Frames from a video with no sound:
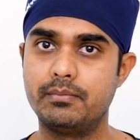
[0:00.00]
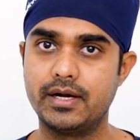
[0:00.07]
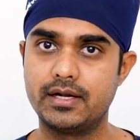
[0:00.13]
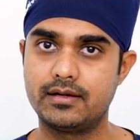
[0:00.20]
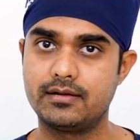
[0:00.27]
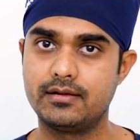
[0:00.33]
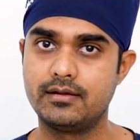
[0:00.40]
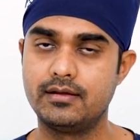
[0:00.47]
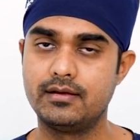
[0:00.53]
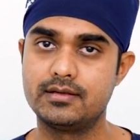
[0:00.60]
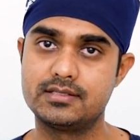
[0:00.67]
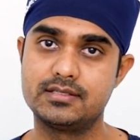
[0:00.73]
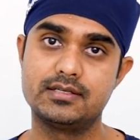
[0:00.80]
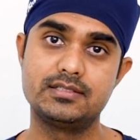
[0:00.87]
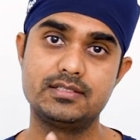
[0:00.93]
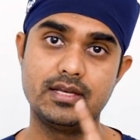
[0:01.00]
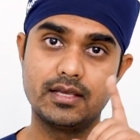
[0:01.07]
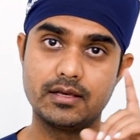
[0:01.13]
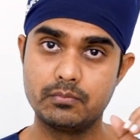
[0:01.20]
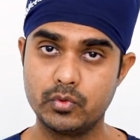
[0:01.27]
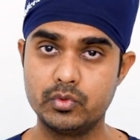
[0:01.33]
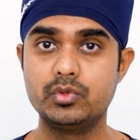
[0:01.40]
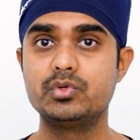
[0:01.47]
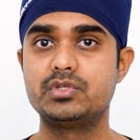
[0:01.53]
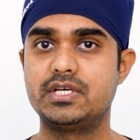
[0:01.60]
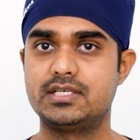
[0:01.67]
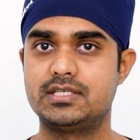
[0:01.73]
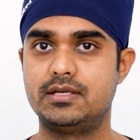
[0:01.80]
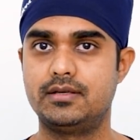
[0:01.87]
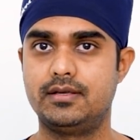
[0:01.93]
but surgery ki mundu
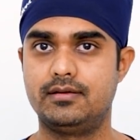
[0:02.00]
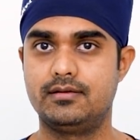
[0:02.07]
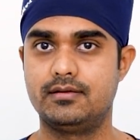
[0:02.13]
chese